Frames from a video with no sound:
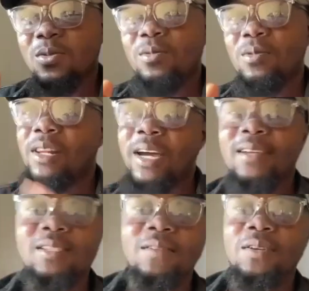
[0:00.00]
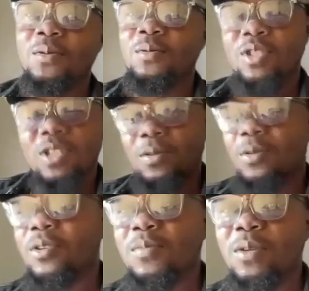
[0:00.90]
to like this video, share your
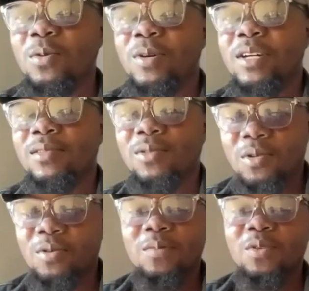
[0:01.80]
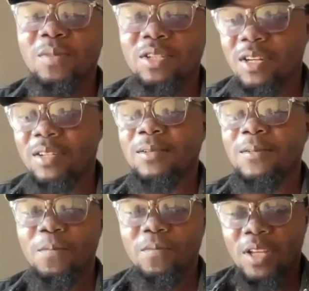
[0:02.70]
thoughts below, and subscribe to my channel.